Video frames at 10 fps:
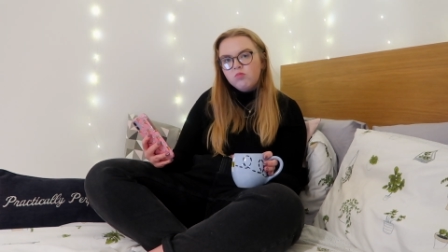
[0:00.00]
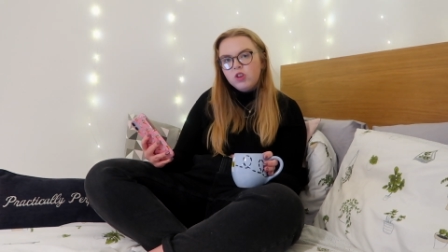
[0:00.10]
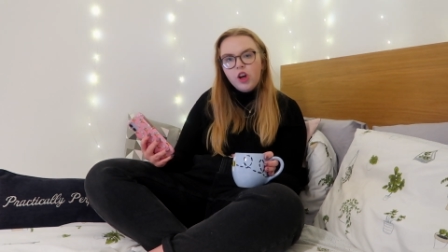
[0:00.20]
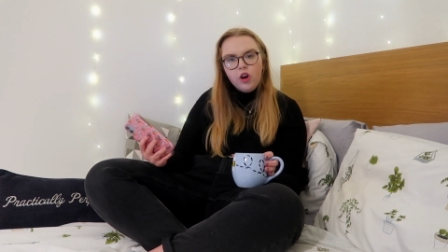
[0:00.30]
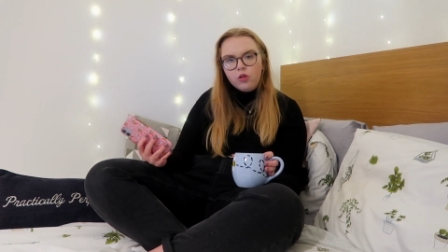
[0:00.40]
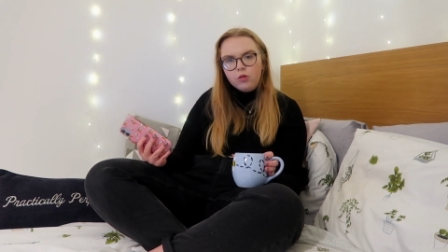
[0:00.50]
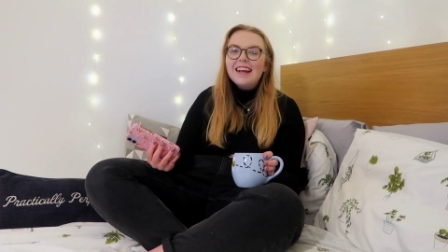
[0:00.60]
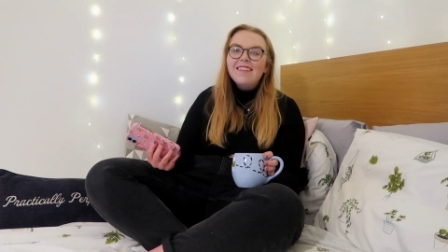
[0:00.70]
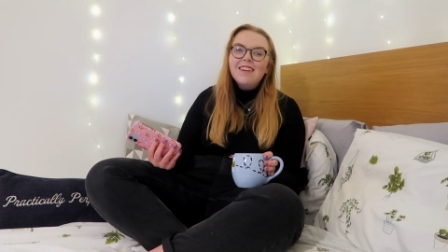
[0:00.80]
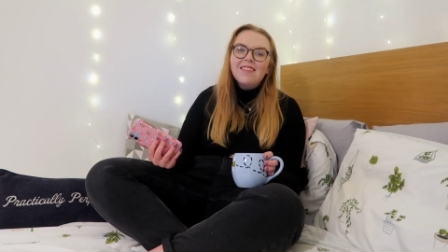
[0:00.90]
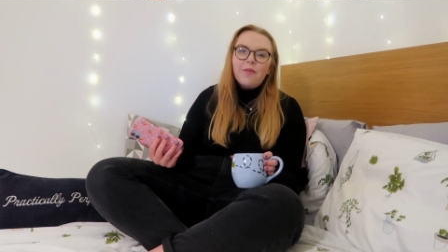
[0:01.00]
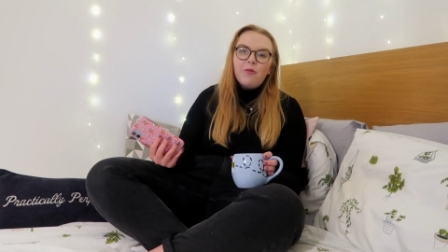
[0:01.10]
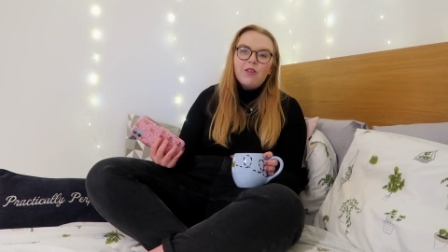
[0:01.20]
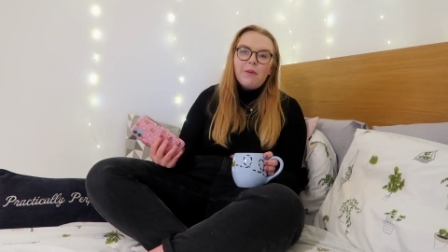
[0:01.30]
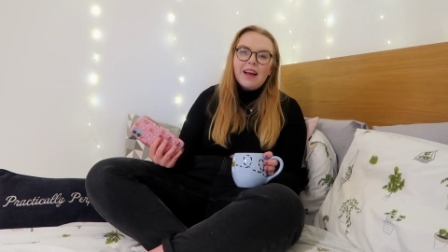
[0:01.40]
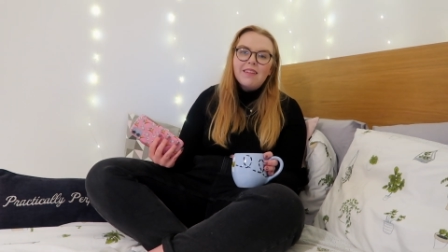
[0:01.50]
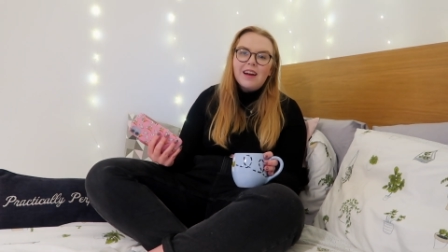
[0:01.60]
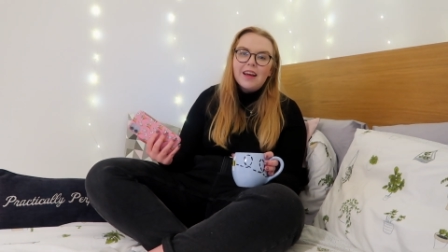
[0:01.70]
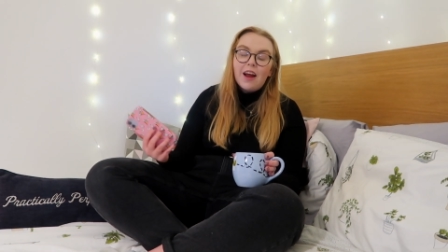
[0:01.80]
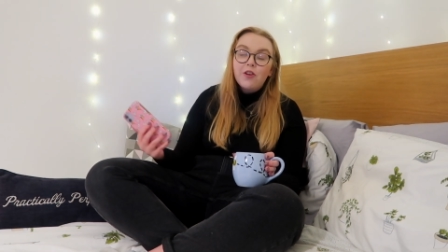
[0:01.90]
No. It is in some respects.
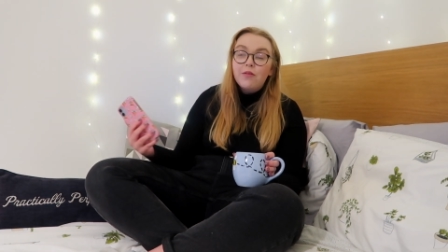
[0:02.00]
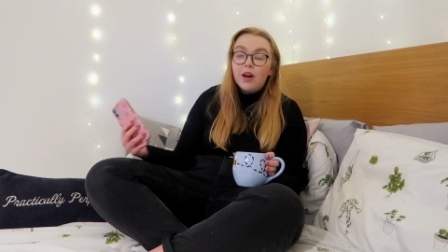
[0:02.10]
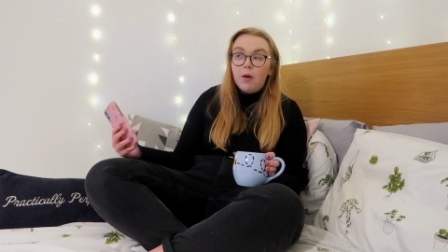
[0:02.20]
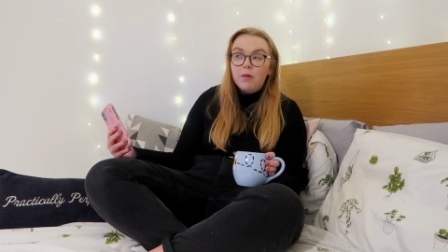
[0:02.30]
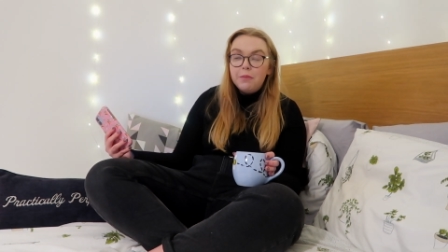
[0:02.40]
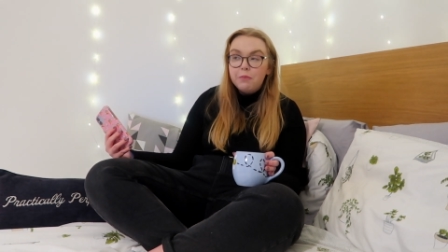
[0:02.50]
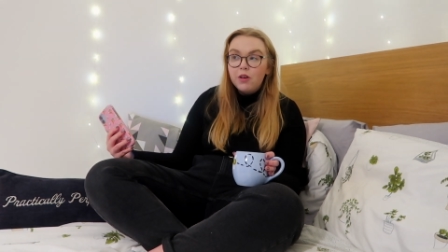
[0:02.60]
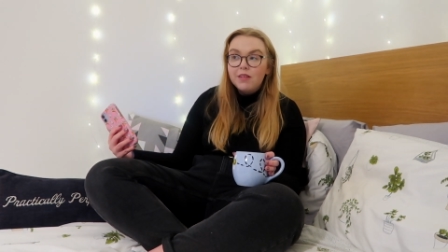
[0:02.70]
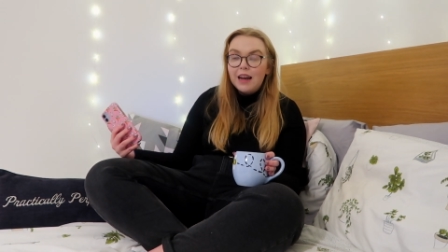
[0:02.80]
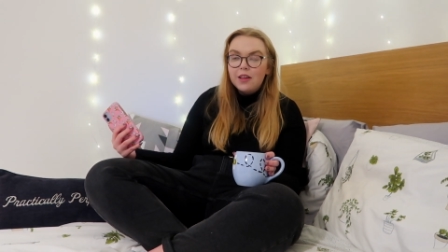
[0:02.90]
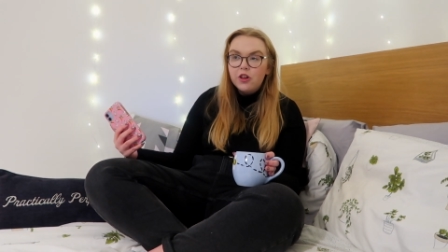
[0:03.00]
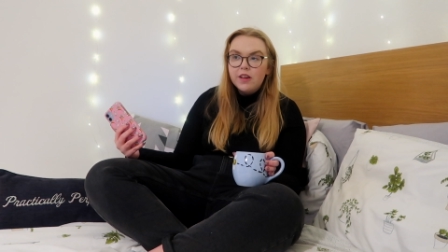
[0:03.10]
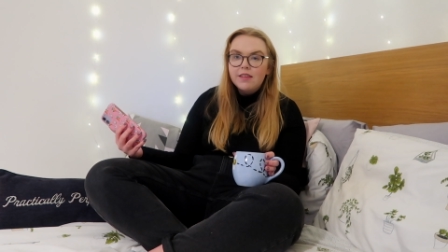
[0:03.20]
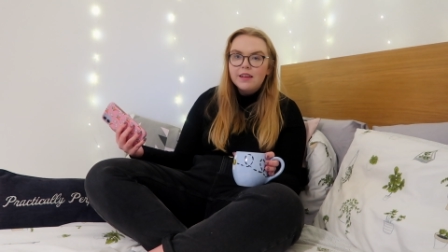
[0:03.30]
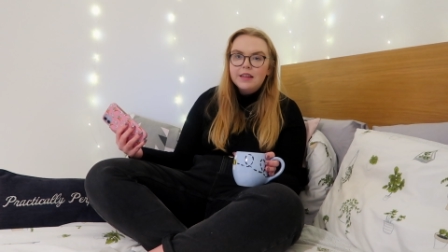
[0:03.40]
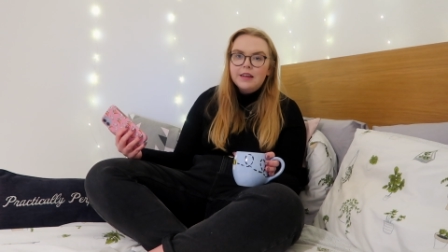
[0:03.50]
Like, I do have a couple in-person lectures,